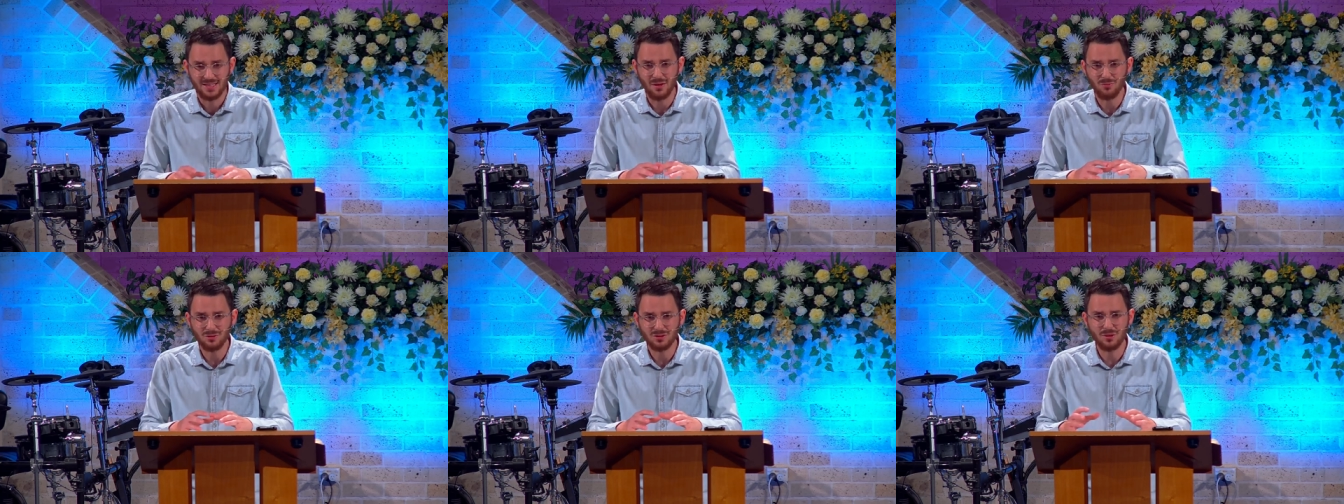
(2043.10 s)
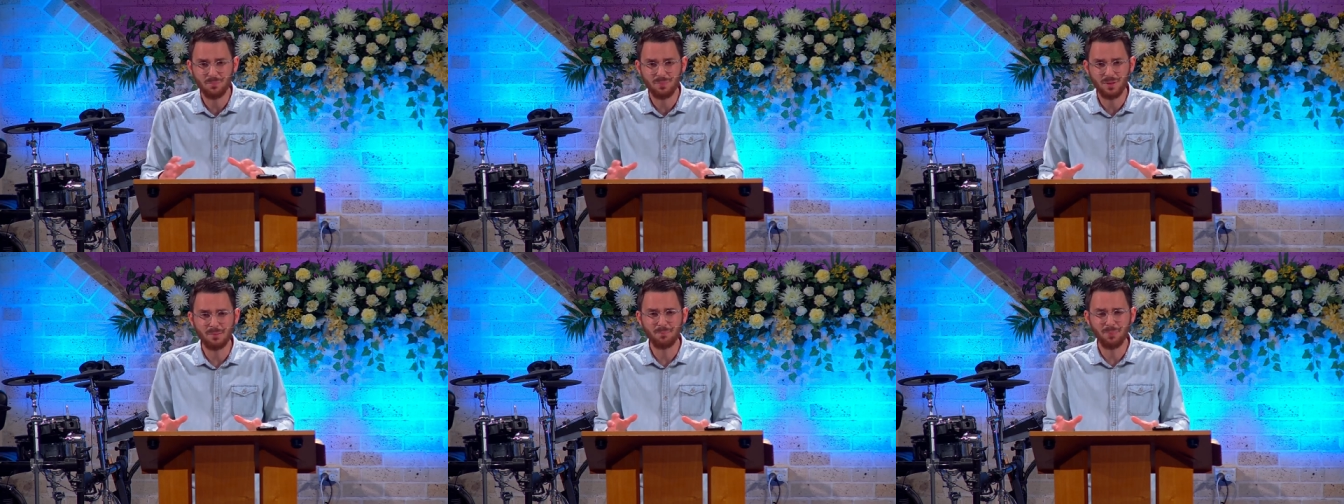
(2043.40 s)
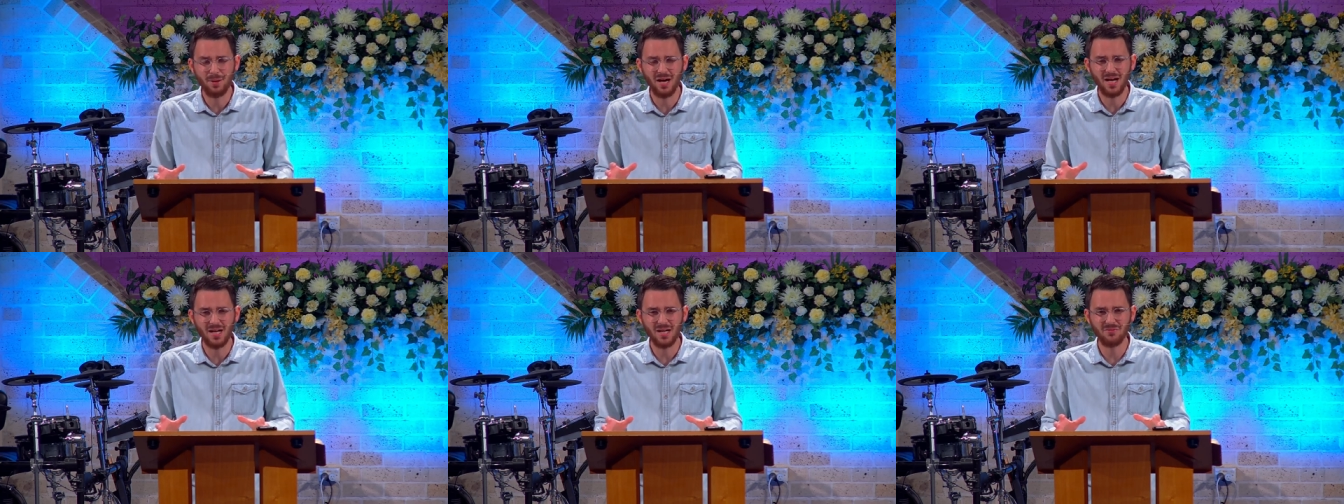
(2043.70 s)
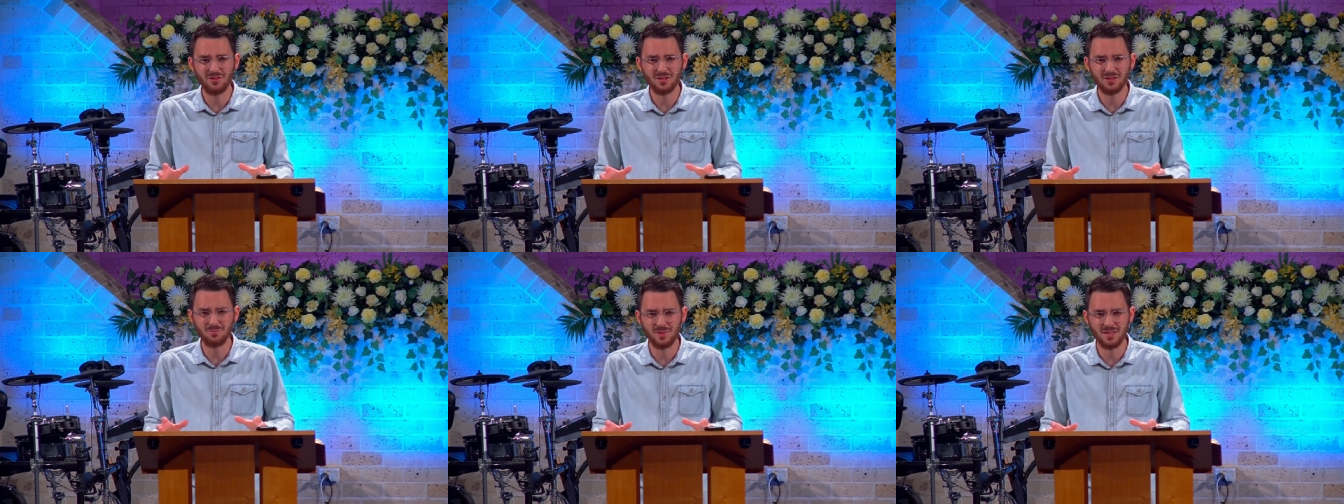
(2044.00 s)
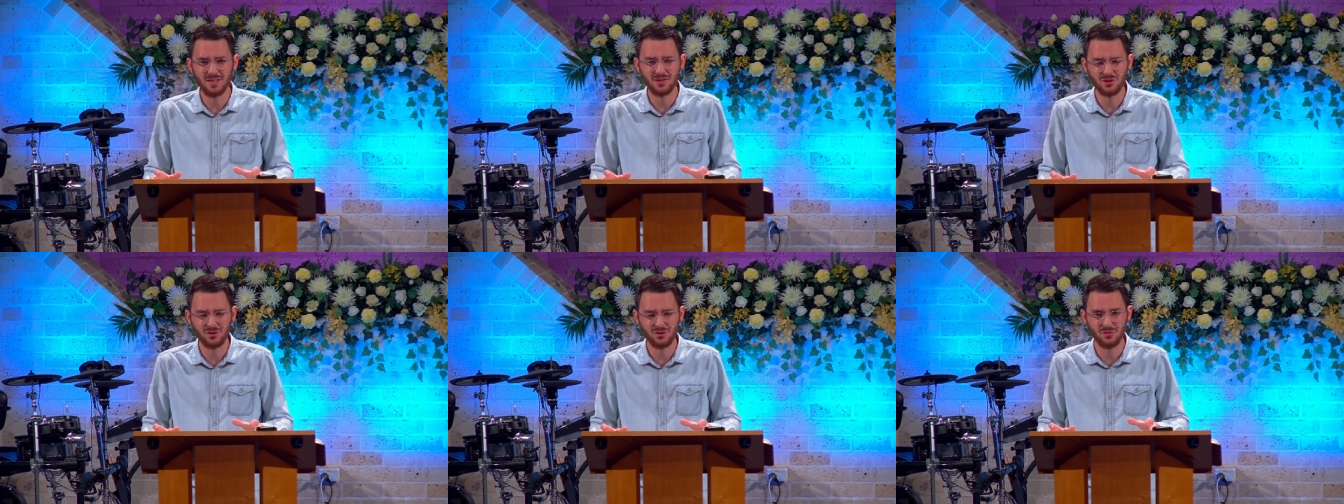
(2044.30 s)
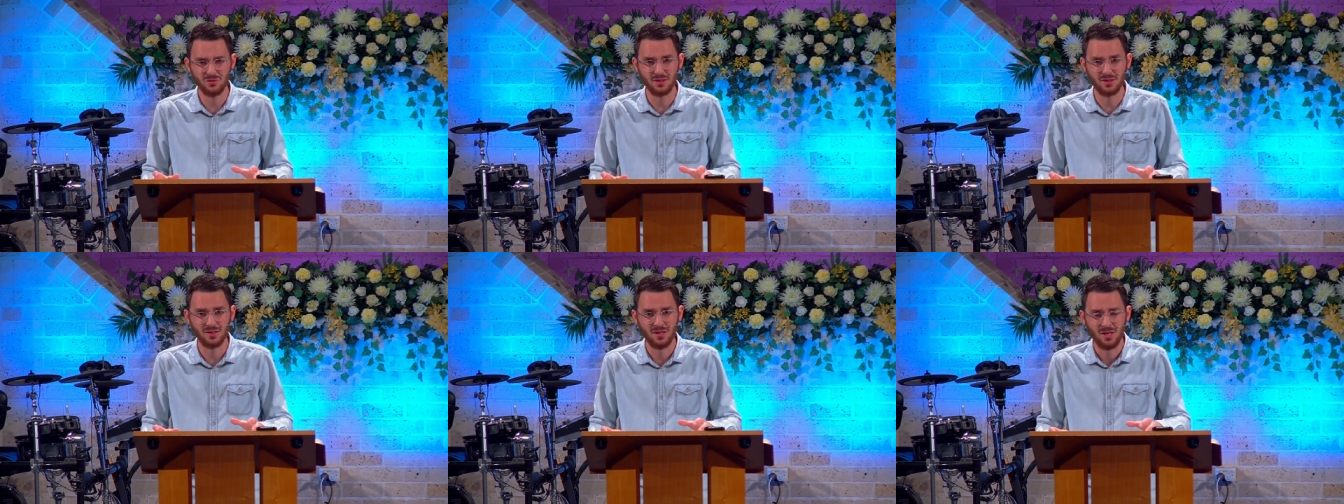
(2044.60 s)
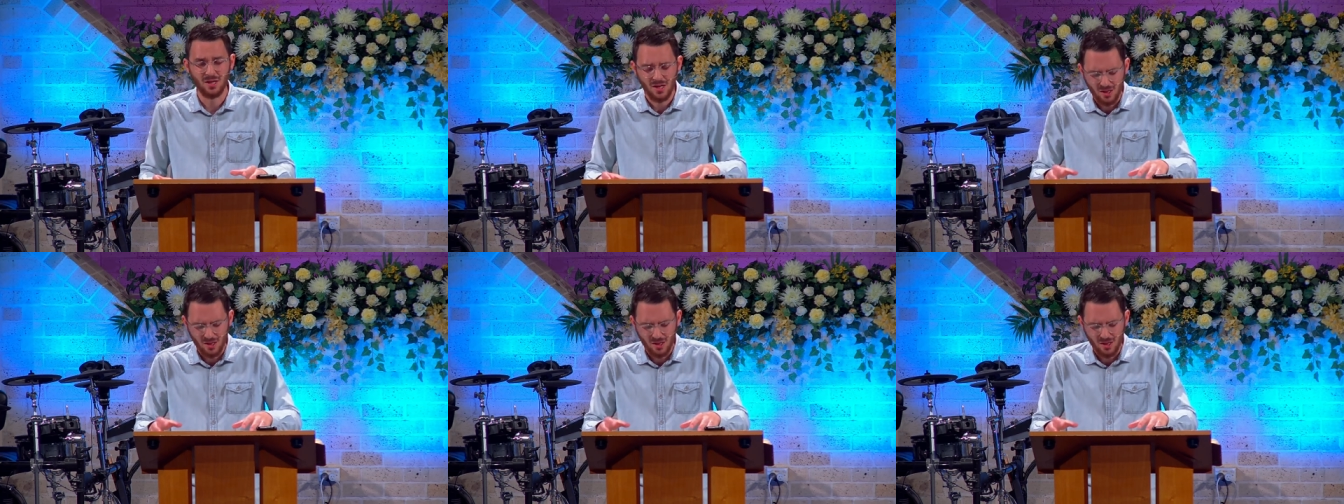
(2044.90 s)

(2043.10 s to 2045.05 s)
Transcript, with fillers: That was a big part of his ministry.